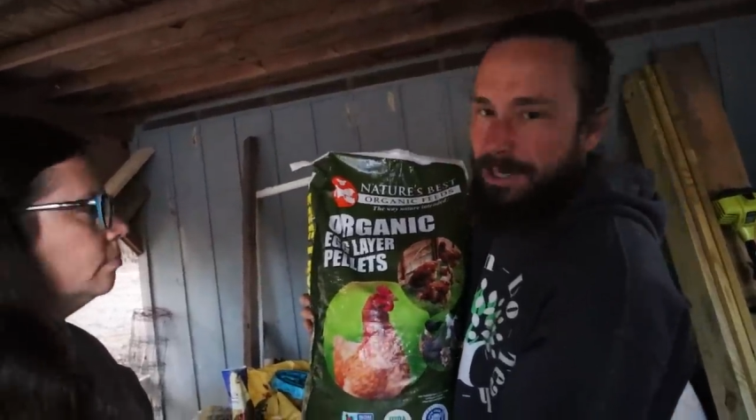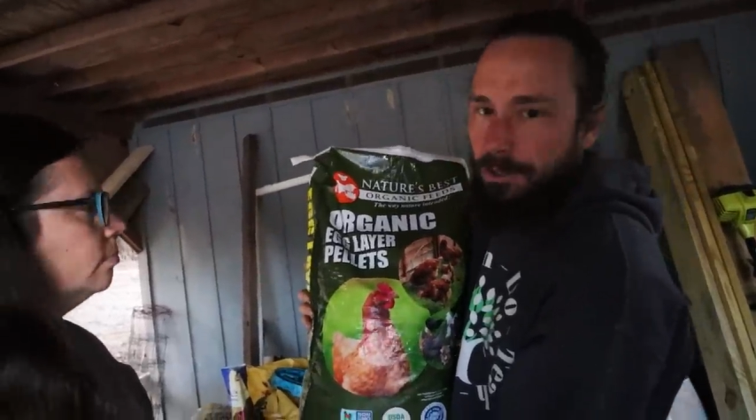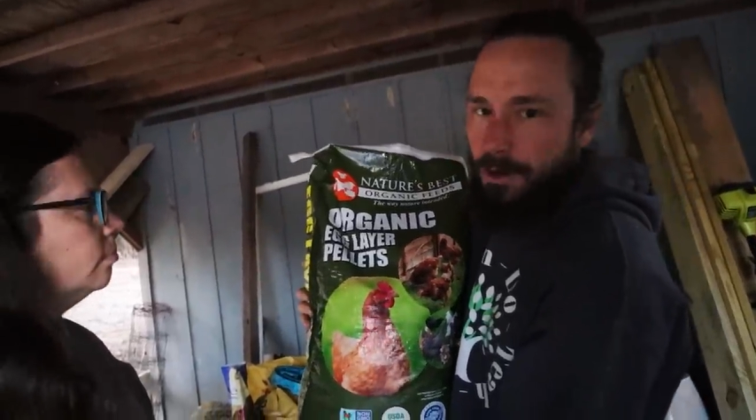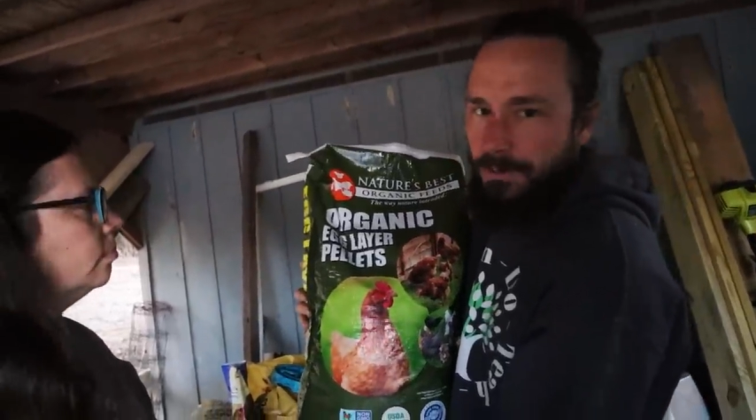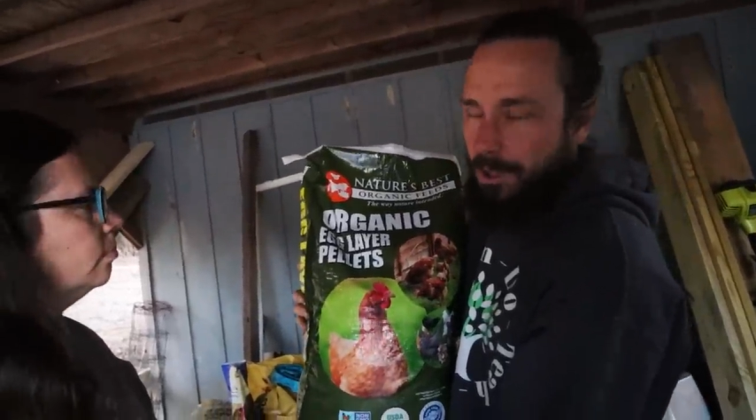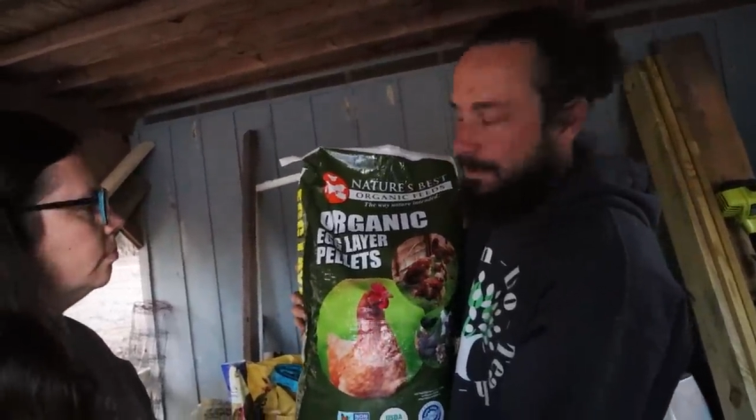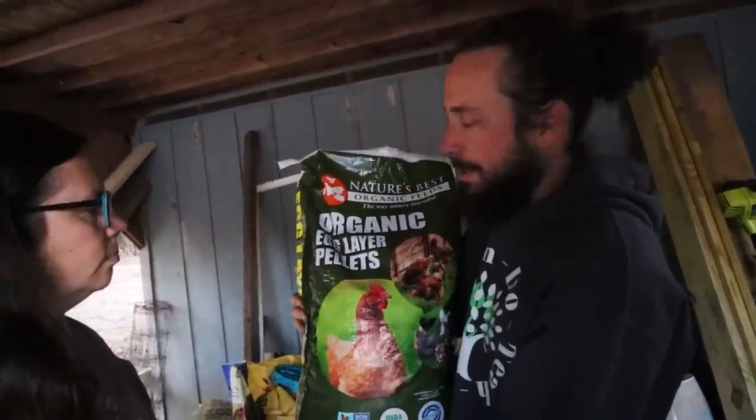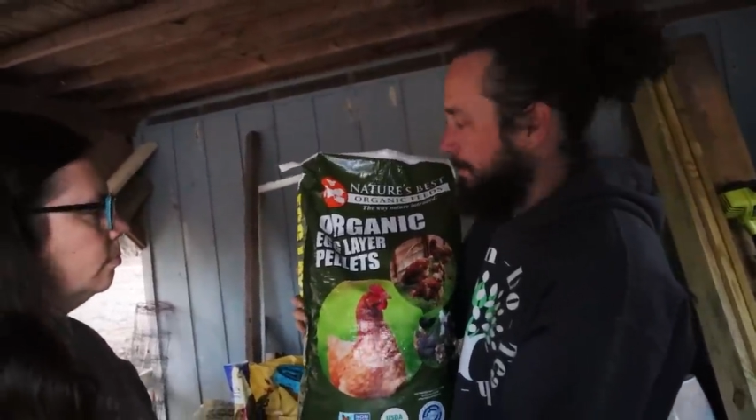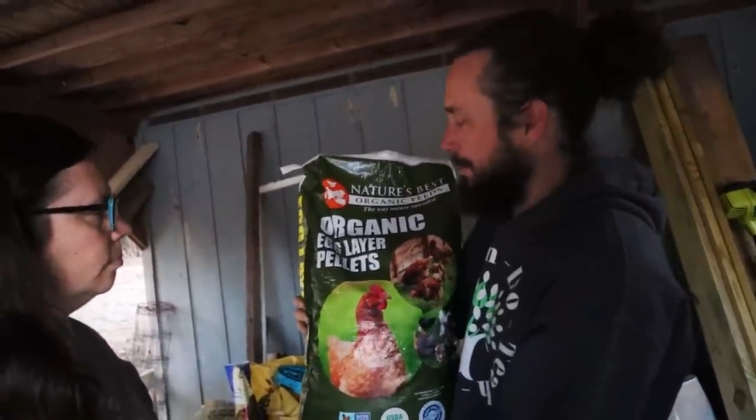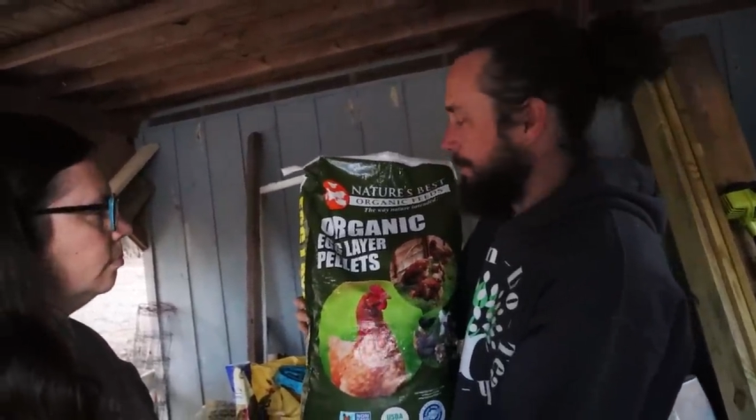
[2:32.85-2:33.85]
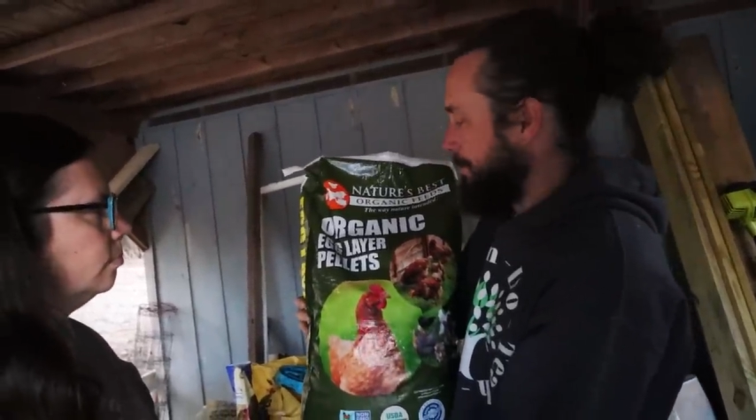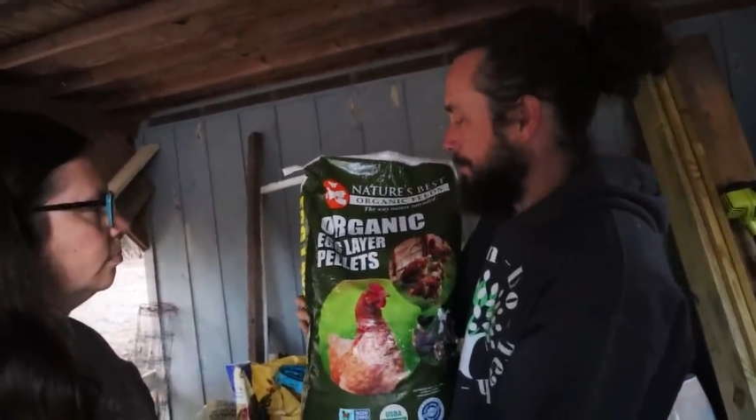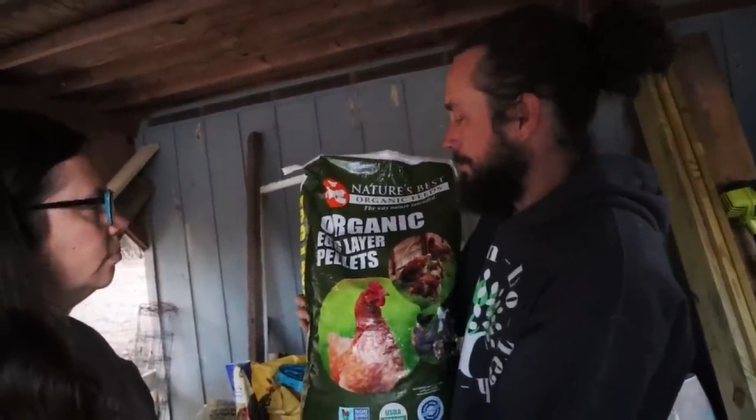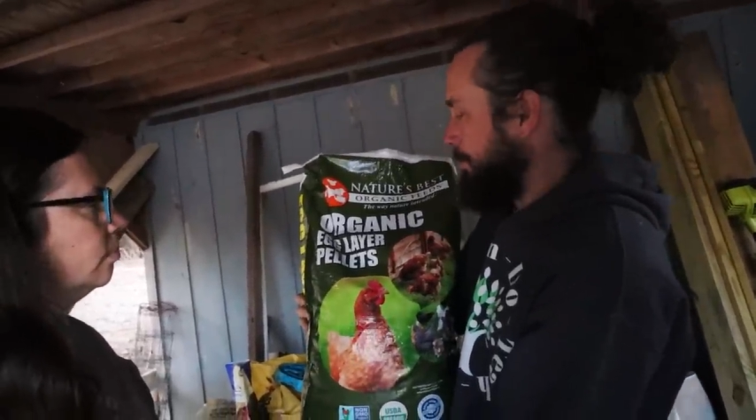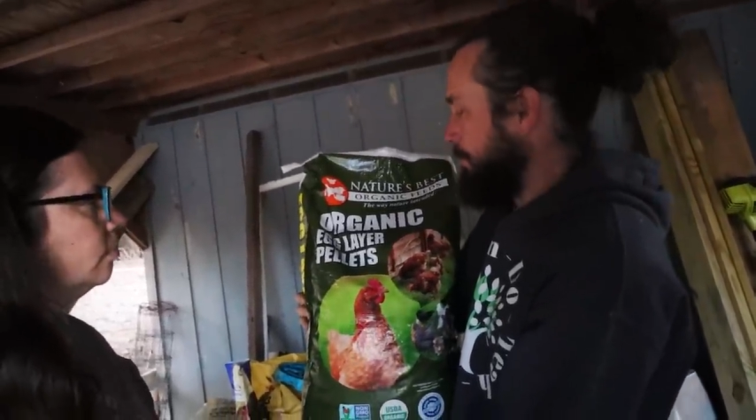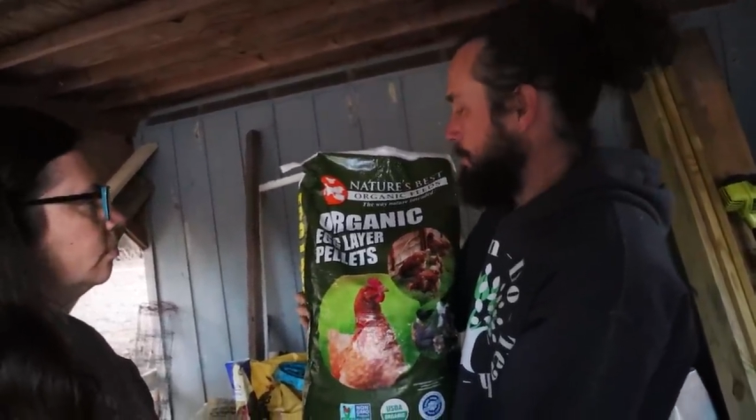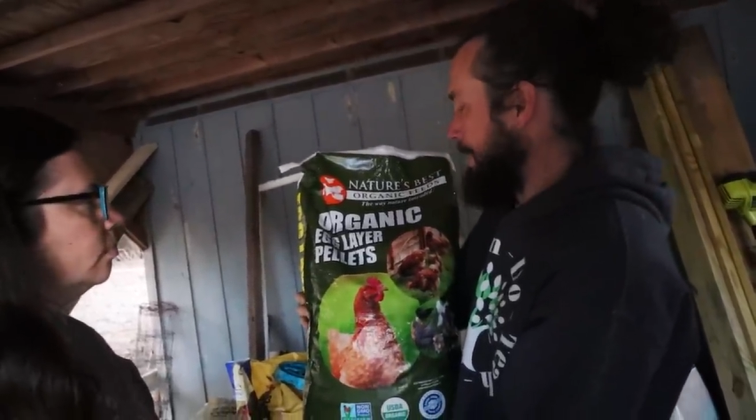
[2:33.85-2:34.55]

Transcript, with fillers: We don't go for the crumble, that's just a huge